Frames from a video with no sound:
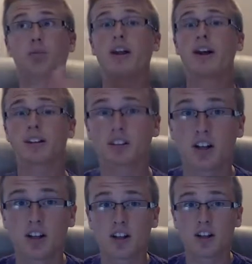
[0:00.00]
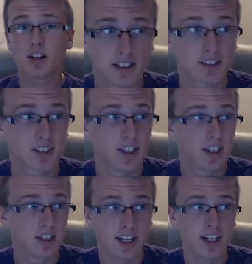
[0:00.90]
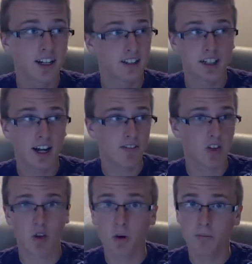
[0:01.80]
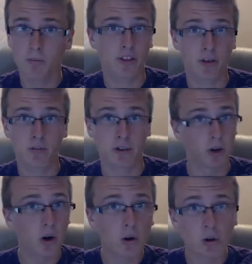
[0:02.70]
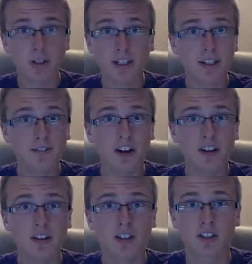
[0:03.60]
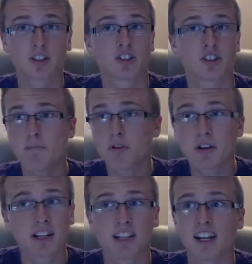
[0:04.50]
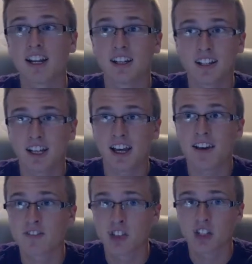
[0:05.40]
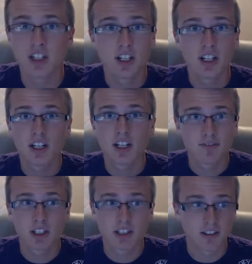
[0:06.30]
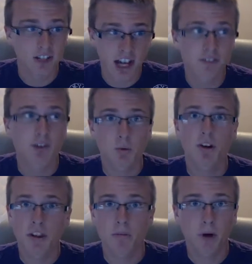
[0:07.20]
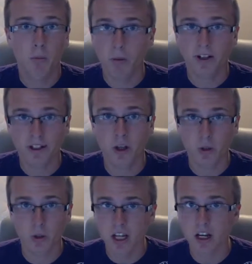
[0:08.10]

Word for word: the black so the blacks they ha they have their own bathroom and their own drinking fountain separate, and they they have to they they have to wear the appropriate color